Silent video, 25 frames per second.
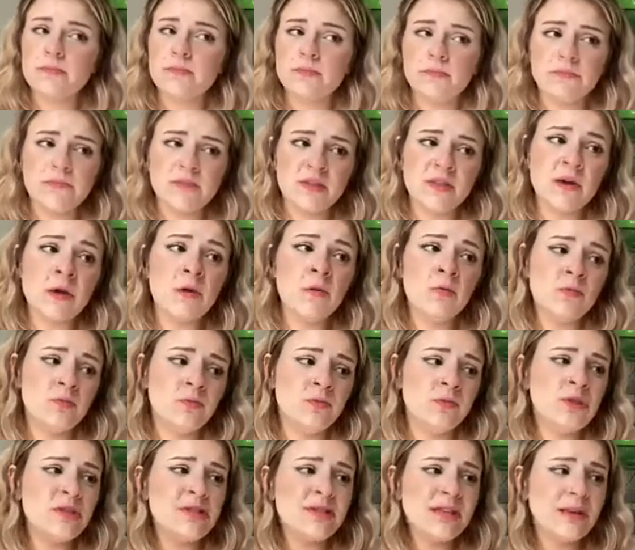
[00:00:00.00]
So
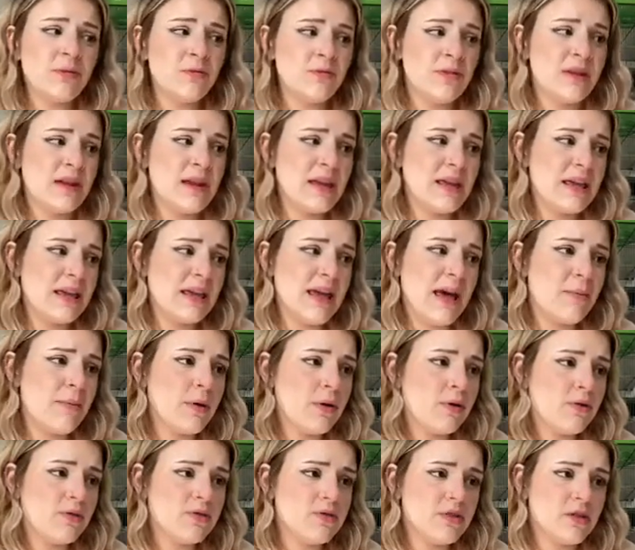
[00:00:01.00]
just like with any
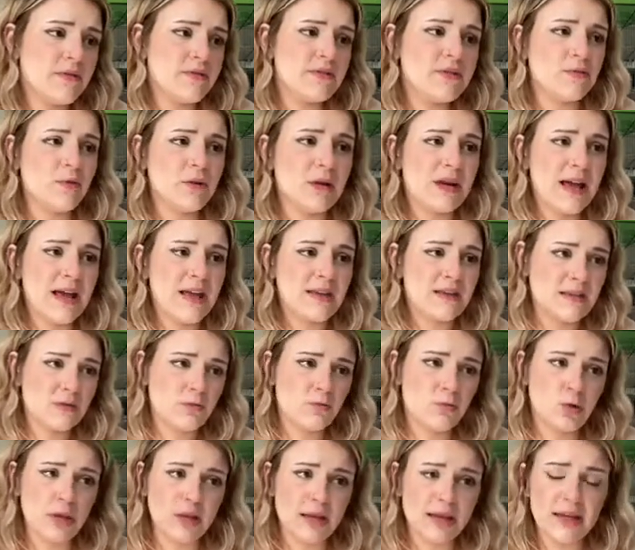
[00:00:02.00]
chemical service, we're going to ask
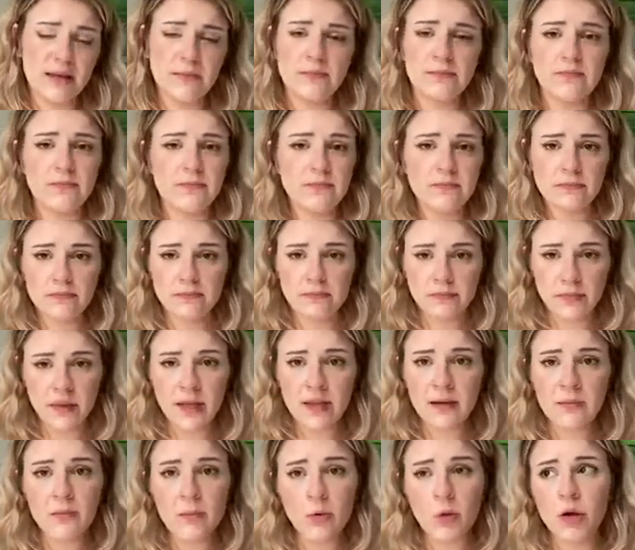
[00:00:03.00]
really
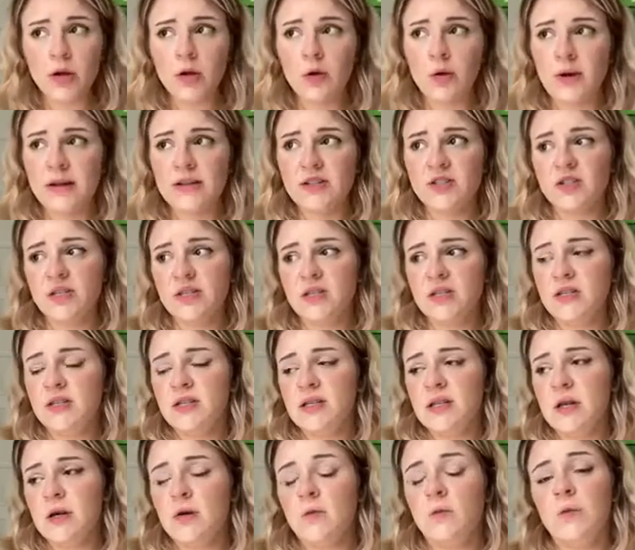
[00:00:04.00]
important questions,
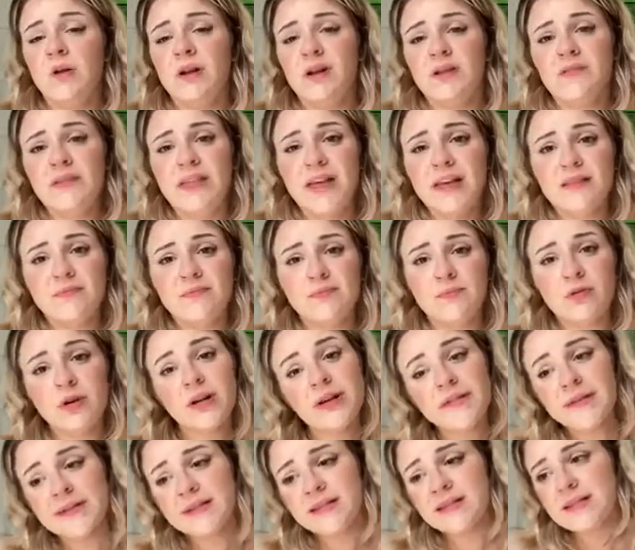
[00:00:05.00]
you know, what have they
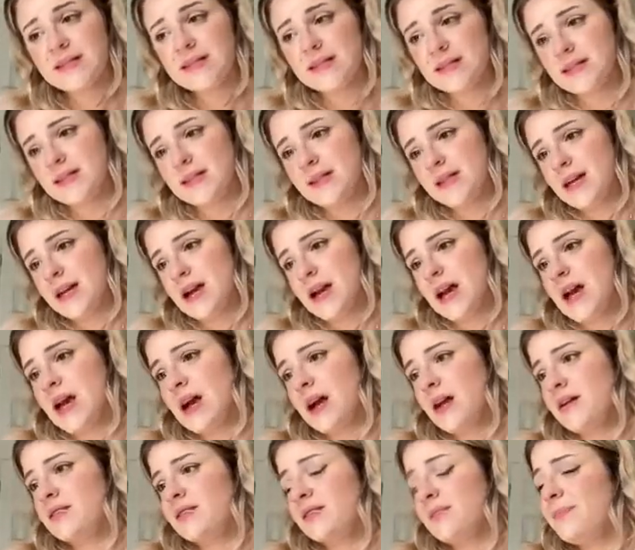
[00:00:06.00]
previously done to their
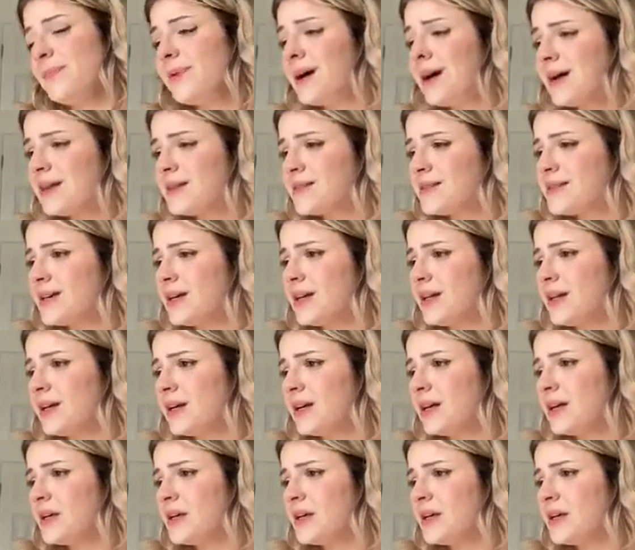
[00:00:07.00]
hair? Is it box color?